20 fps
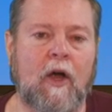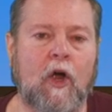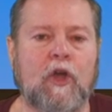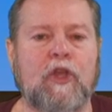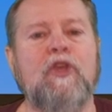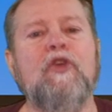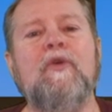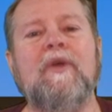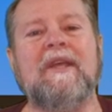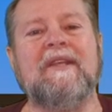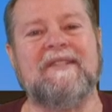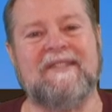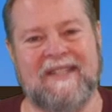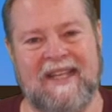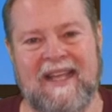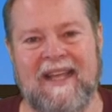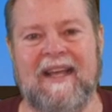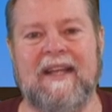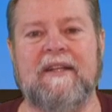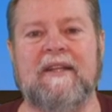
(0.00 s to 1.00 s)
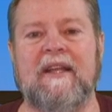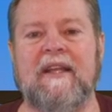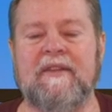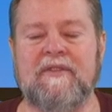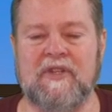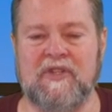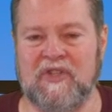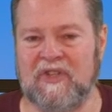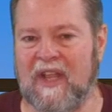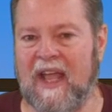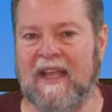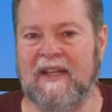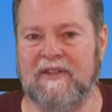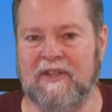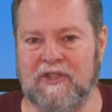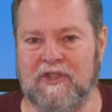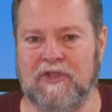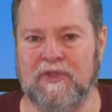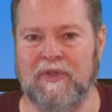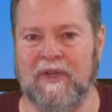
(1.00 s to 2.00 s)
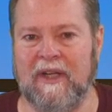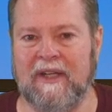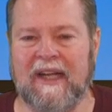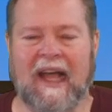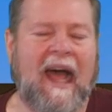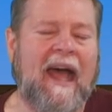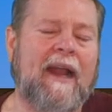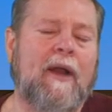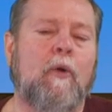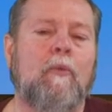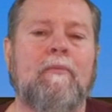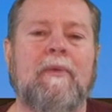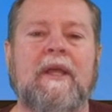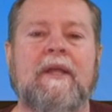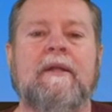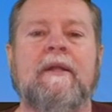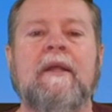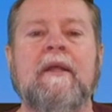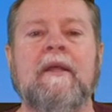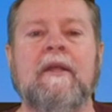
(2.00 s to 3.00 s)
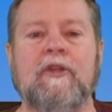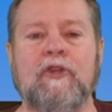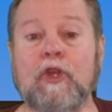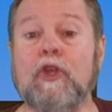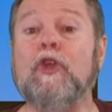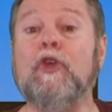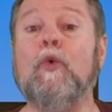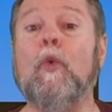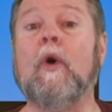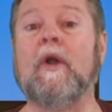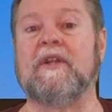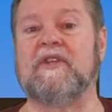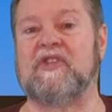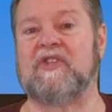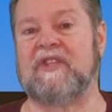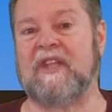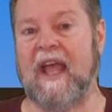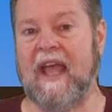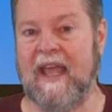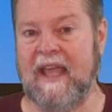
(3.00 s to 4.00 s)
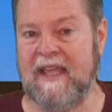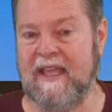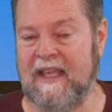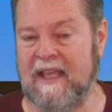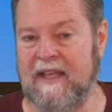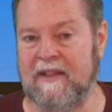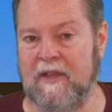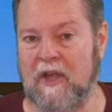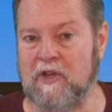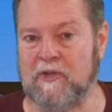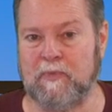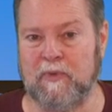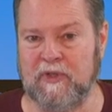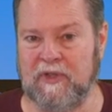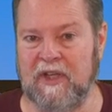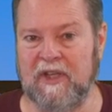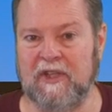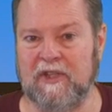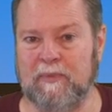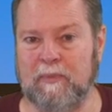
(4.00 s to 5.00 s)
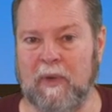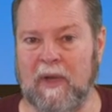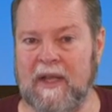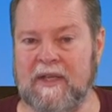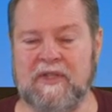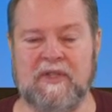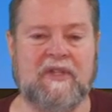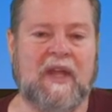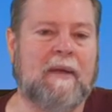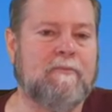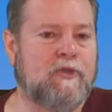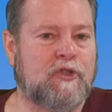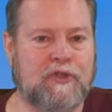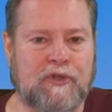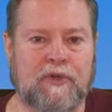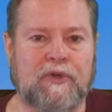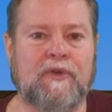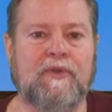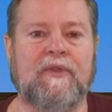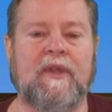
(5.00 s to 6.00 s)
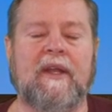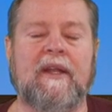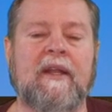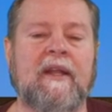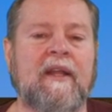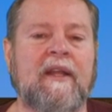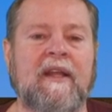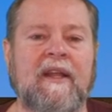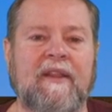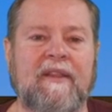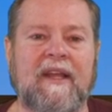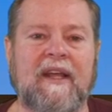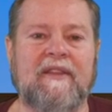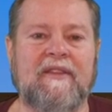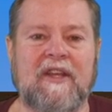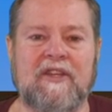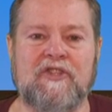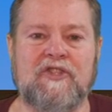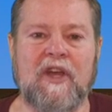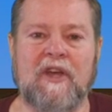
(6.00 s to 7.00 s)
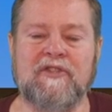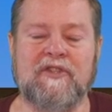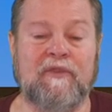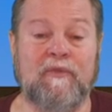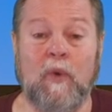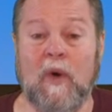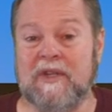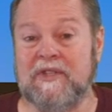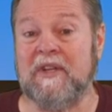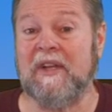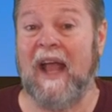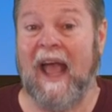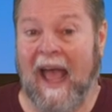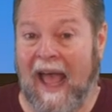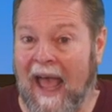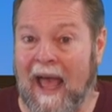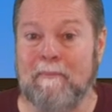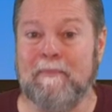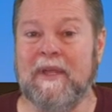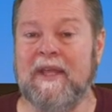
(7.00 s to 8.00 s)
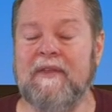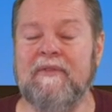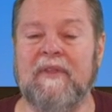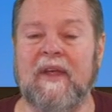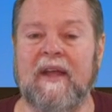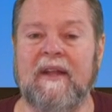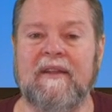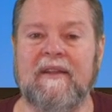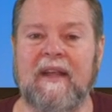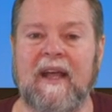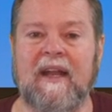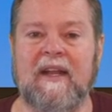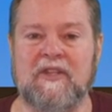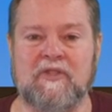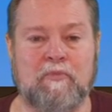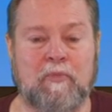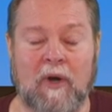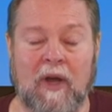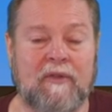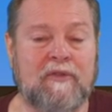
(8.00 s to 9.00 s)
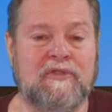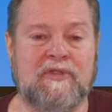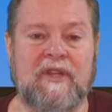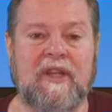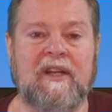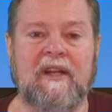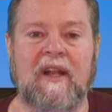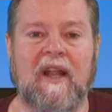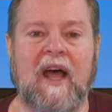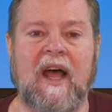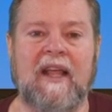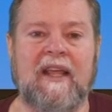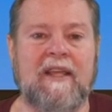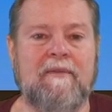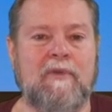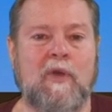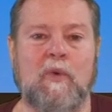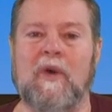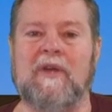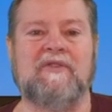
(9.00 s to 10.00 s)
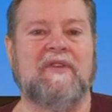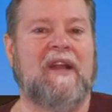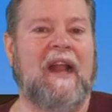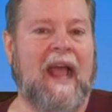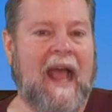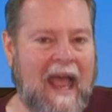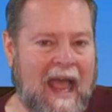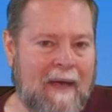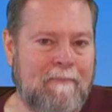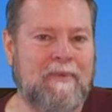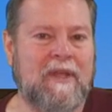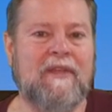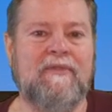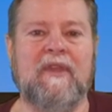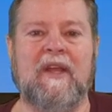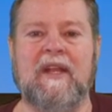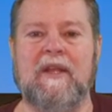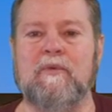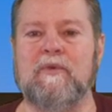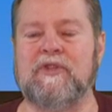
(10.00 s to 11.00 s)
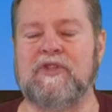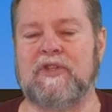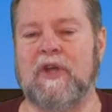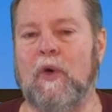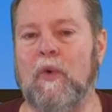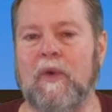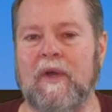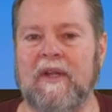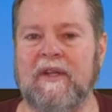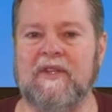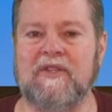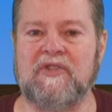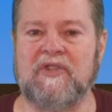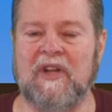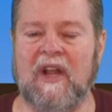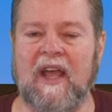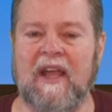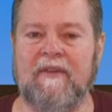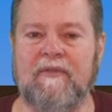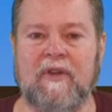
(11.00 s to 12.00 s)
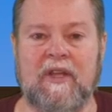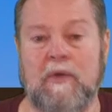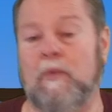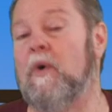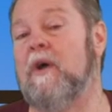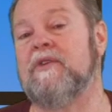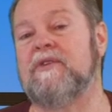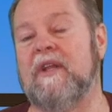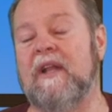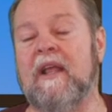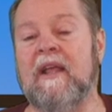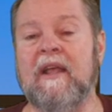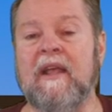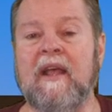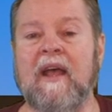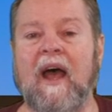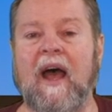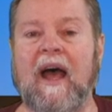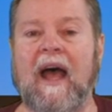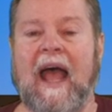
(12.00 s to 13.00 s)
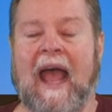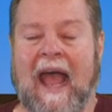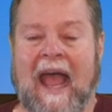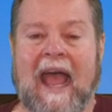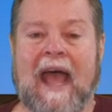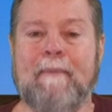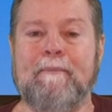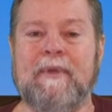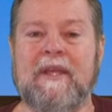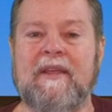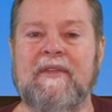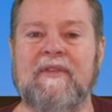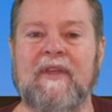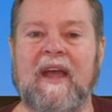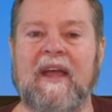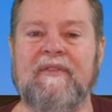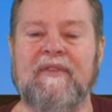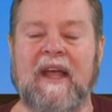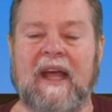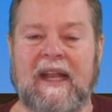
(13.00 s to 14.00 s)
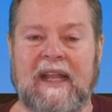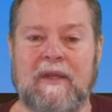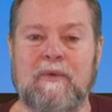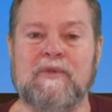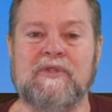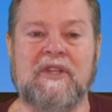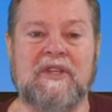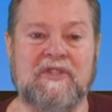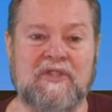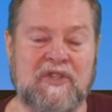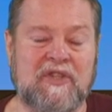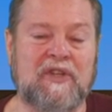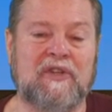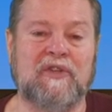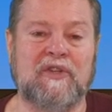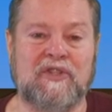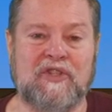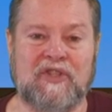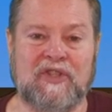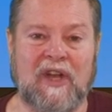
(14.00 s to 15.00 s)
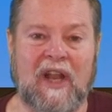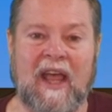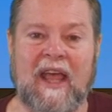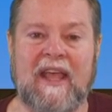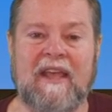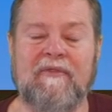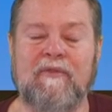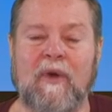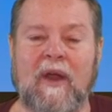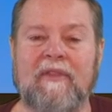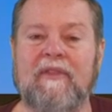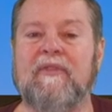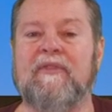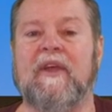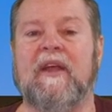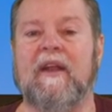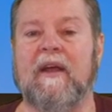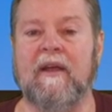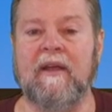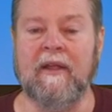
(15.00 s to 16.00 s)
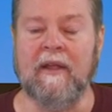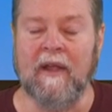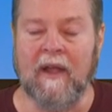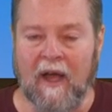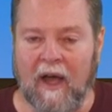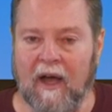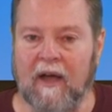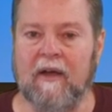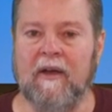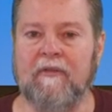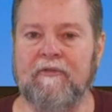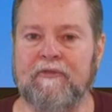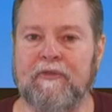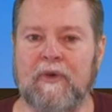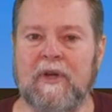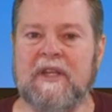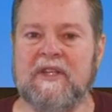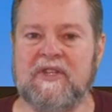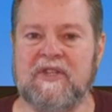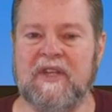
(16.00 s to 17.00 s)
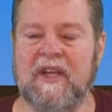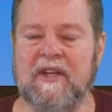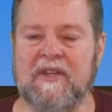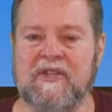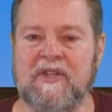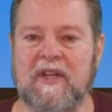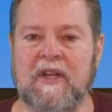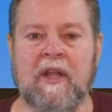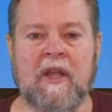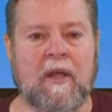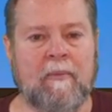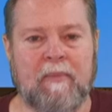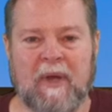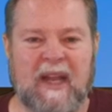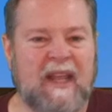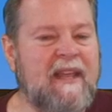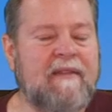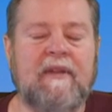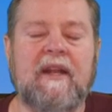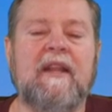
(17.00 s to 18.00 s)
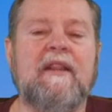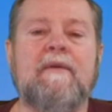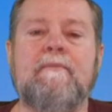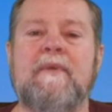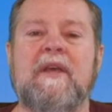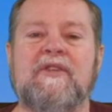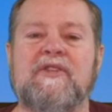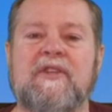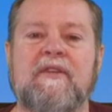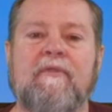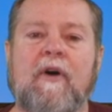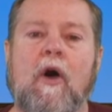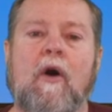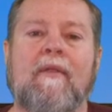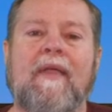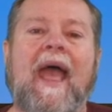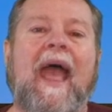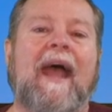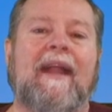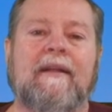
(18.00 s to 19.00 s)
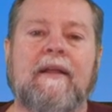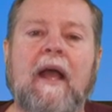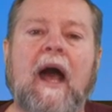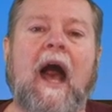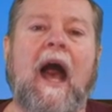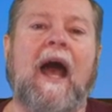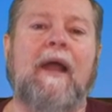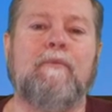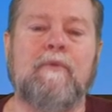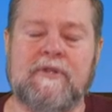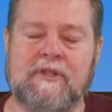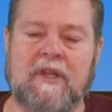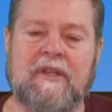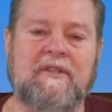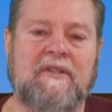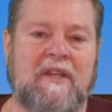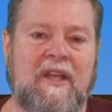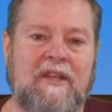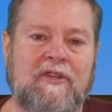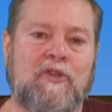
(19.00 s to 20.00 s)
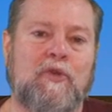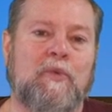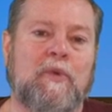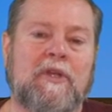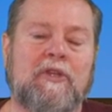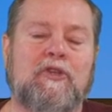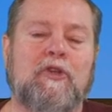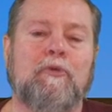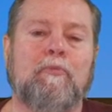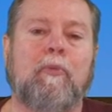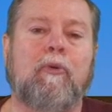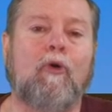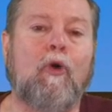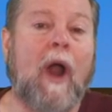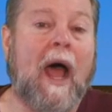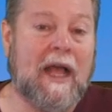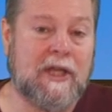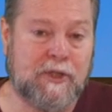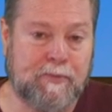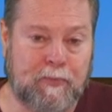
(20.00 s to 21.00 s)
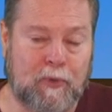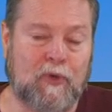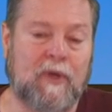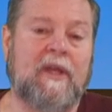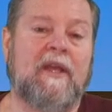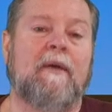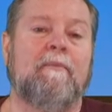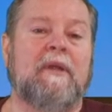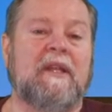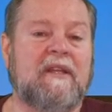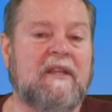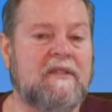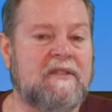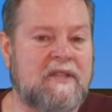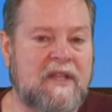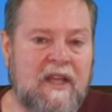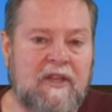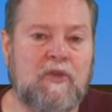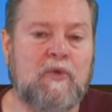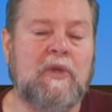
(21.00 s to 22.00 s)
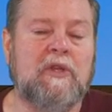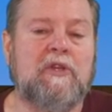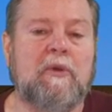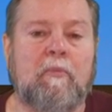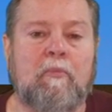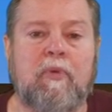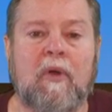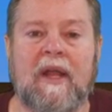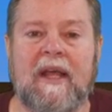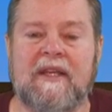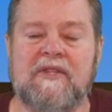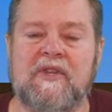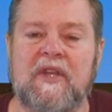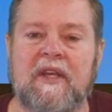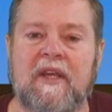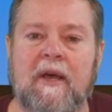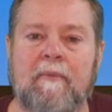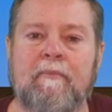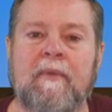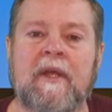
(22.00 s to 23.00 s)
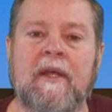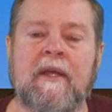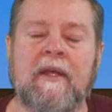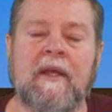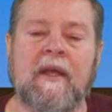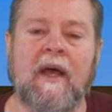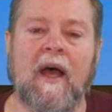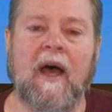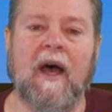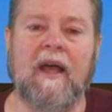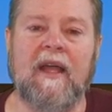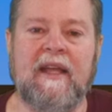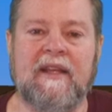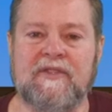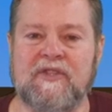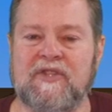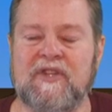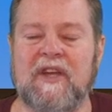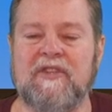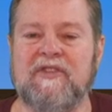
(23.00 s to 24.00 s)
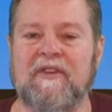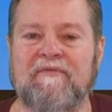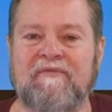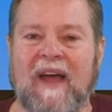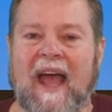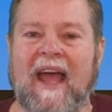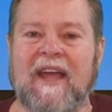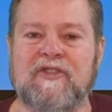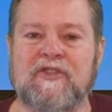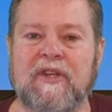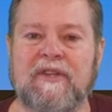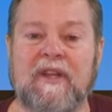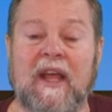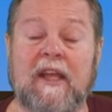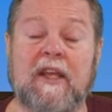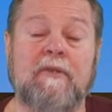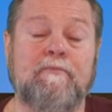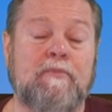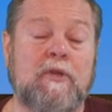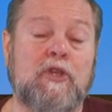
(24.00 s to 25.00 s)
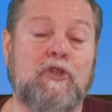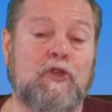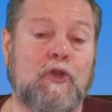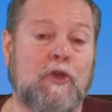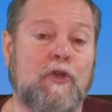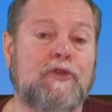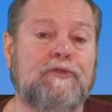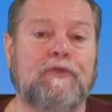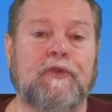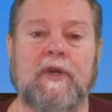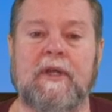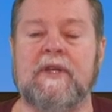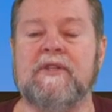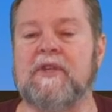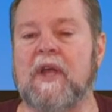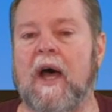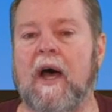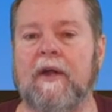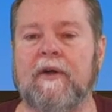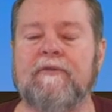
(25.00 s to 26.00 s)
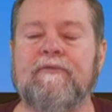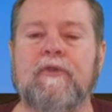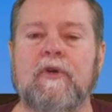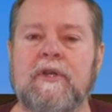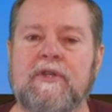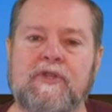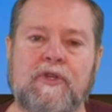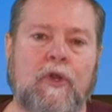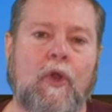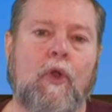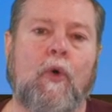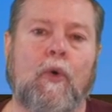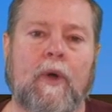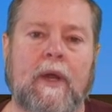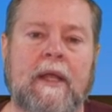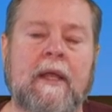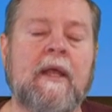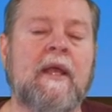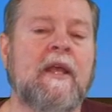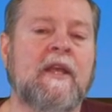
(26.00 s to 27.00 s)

Are you content in the state that you're in? Now, I don't mean do you want to stay in those particular places? I'm sure that, that, that Joseph wasn't happy that, that his brothers didn't like him. He wasn't happy that he was sold into slavery. He wasn't uh, happy that, that he was considered a slave rather than a, a, a free citizen. But even in the midst of all that, God was continuing to prosper him and continuing to bless him uh, in such a fashion that could be used for his honor, for his glory.